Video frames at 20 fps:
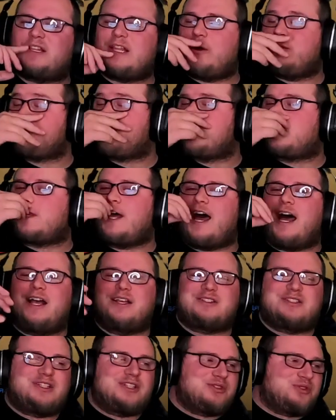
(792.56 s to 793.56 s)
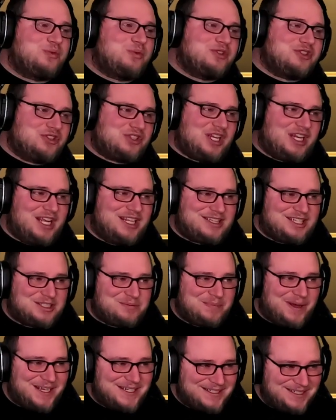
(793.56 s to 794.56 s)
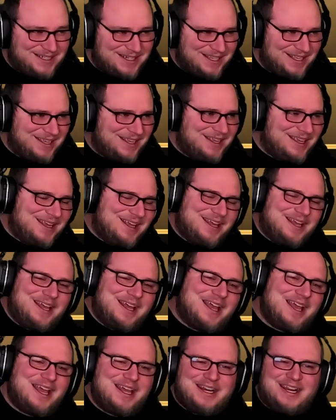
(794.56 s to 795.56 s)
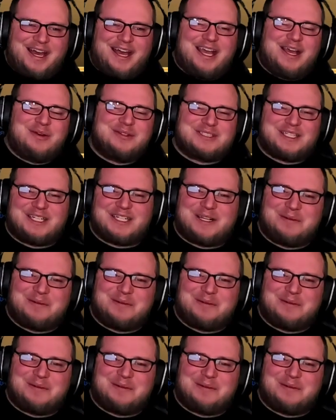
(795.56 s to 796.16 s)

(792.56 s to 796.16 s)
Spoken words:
that was the thought. We were just going to hit this button, and it was going to